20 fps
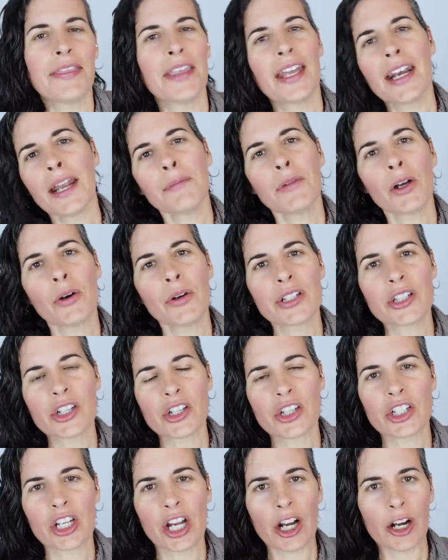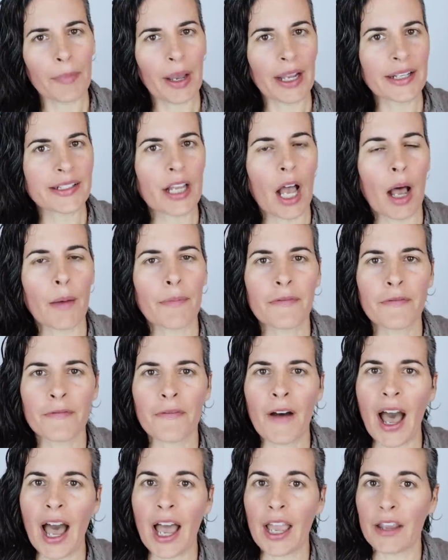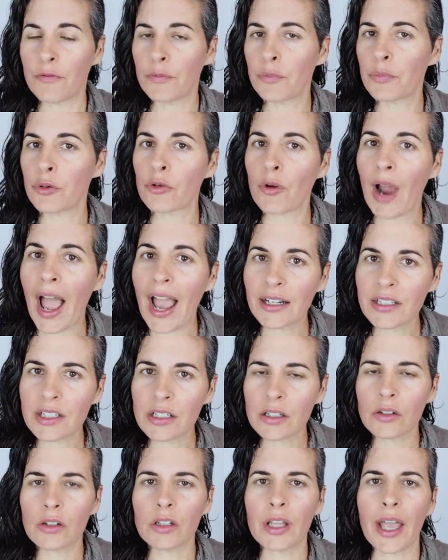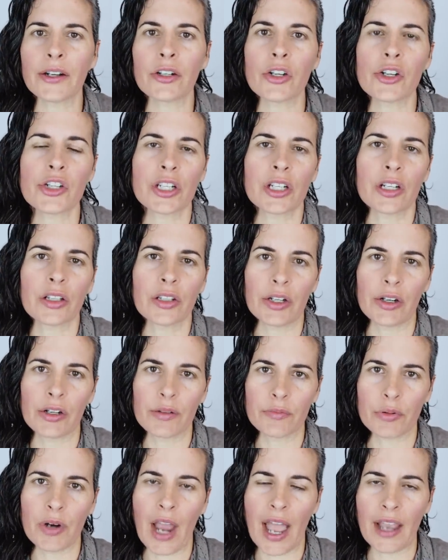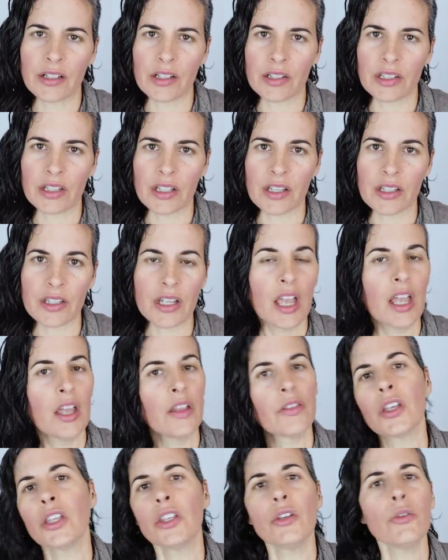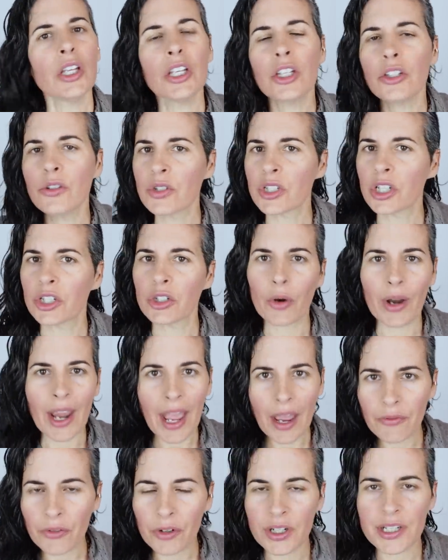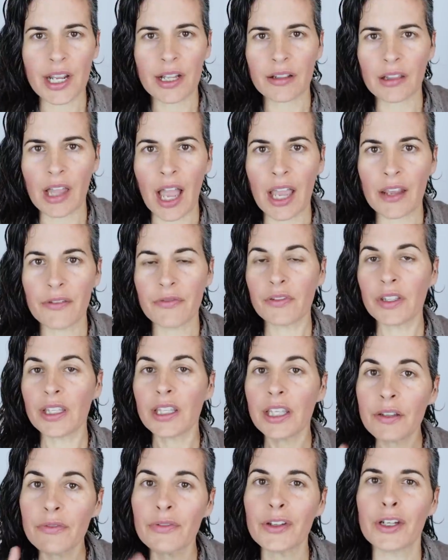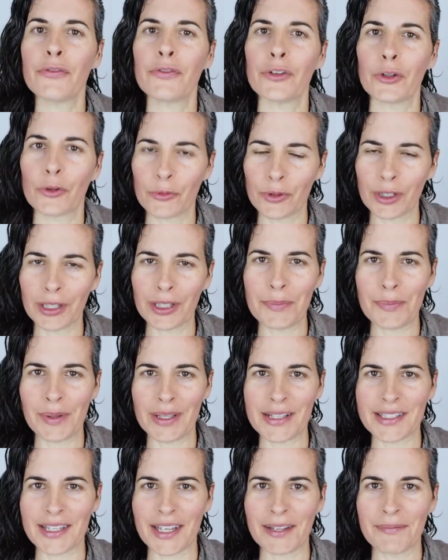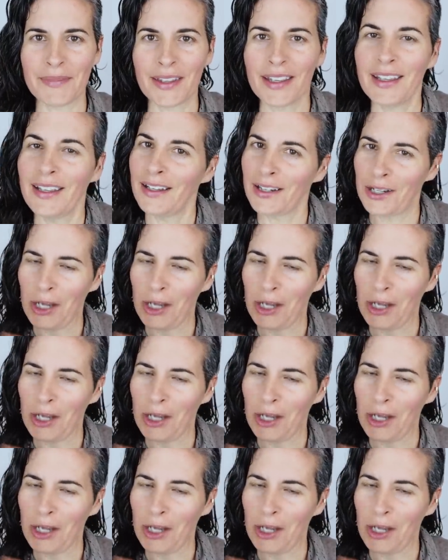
And then I'm going to share my top five practical energy clearing practices that you can use in your everyday life, even if you're really busy.